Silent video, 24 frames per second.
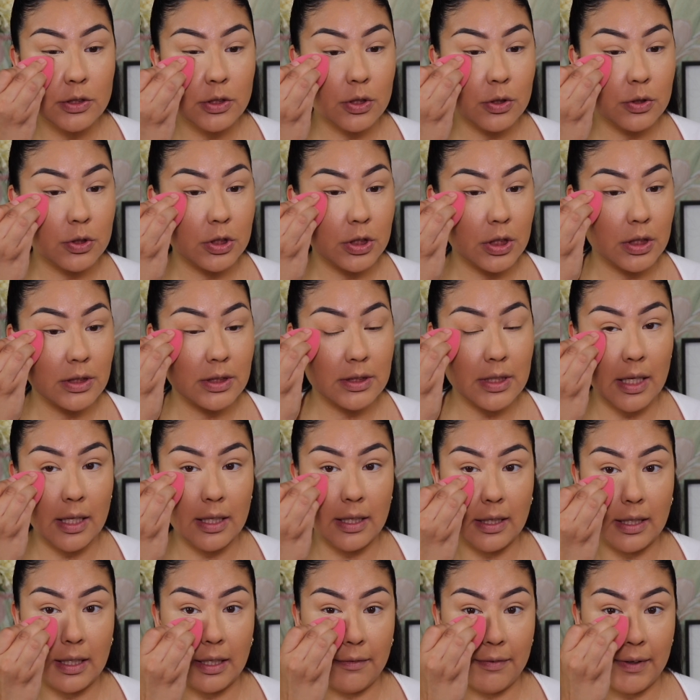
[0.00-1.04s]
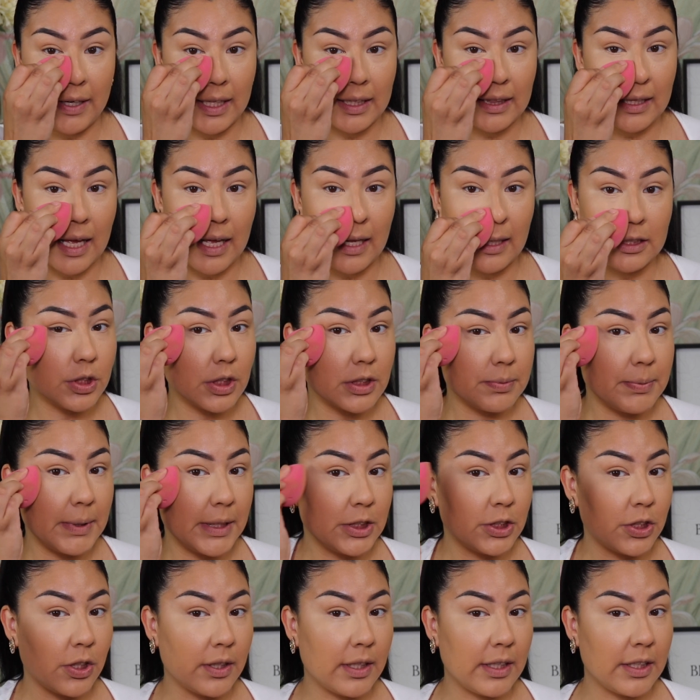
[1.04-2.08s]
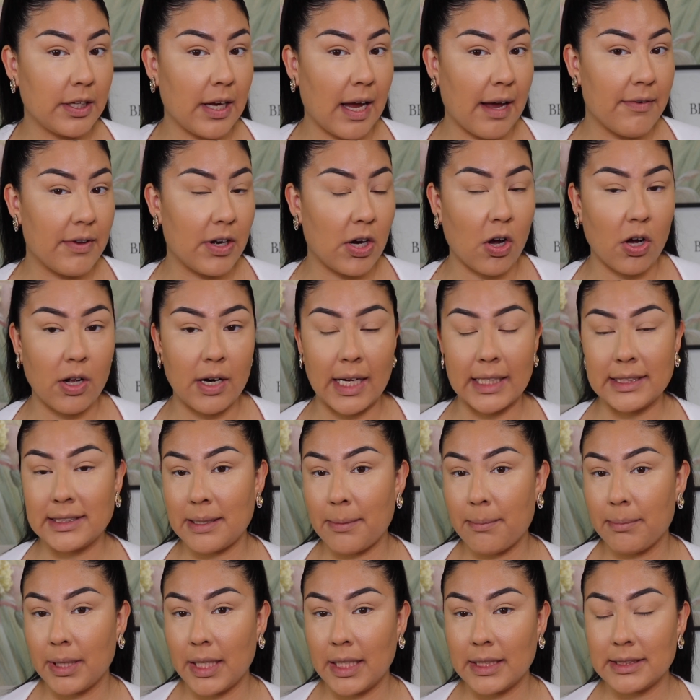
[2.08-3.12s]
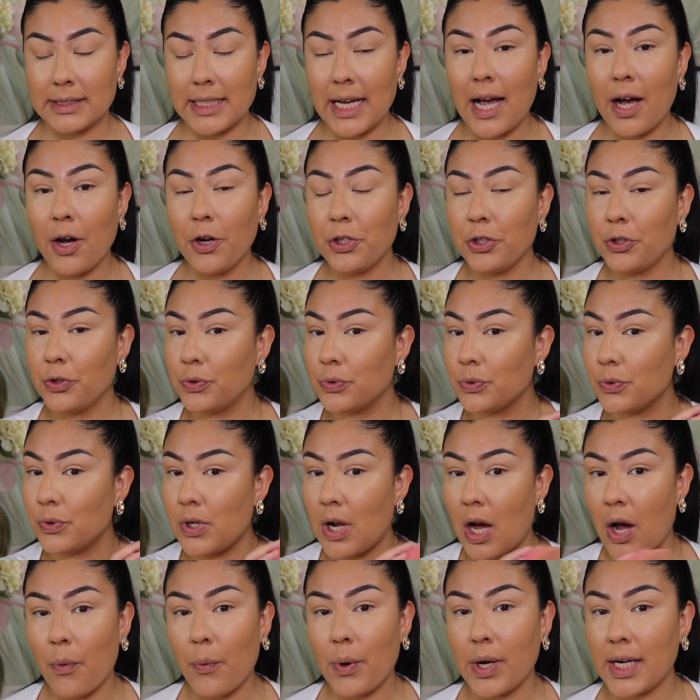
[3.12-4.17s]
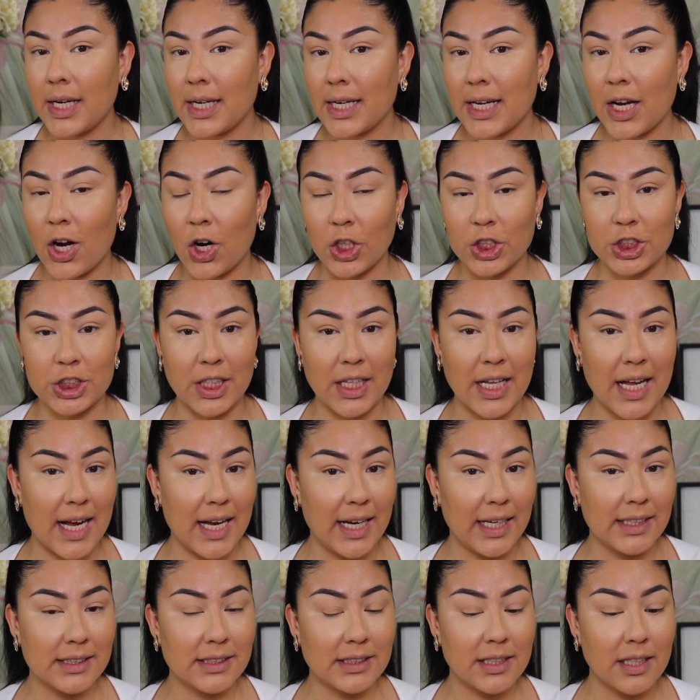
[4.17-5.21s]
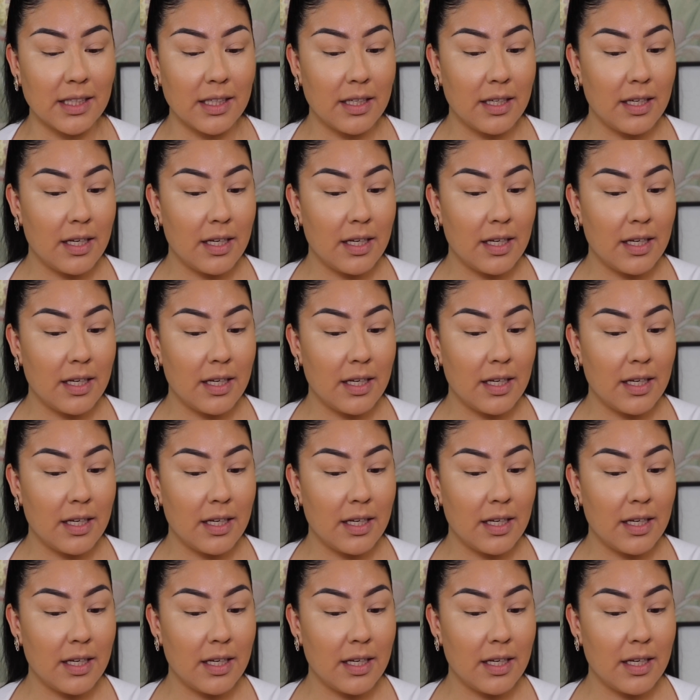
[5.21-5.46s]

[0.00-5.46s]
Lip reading: So just leave it at that and just make sure that you have it all nice and blend out. You do not want any harsh lines.